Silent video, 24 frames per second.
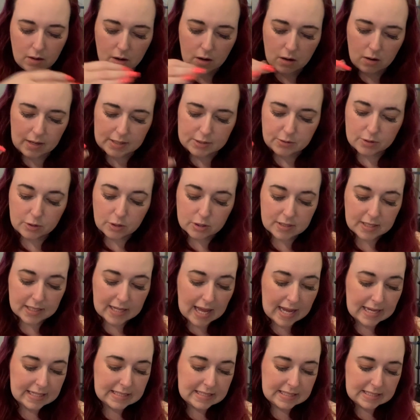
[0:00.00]
right, so it looks like
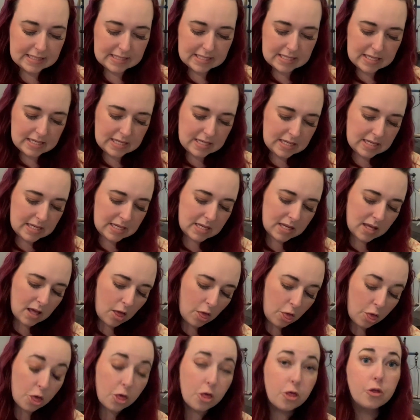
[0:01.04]
I see
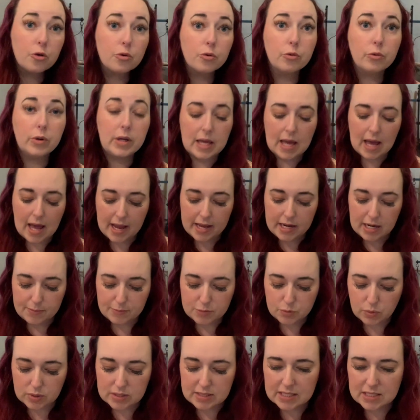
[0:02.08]
three items.
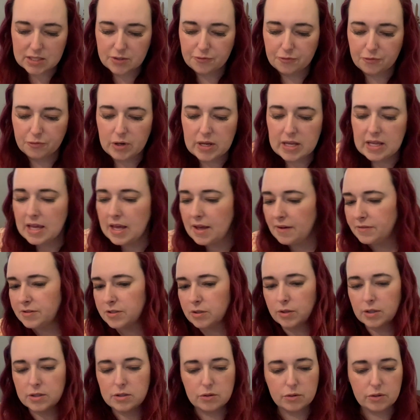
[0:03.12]
One says free gift, so
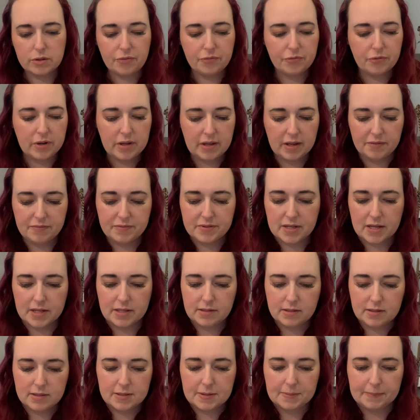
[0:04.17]
let's look at the free gift
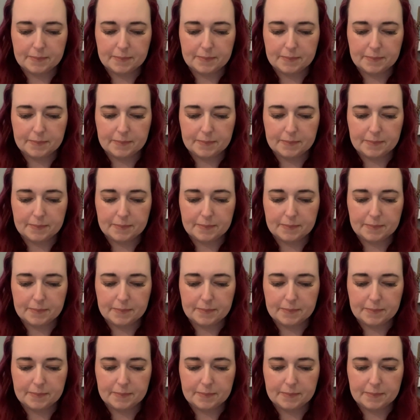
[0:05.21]
is.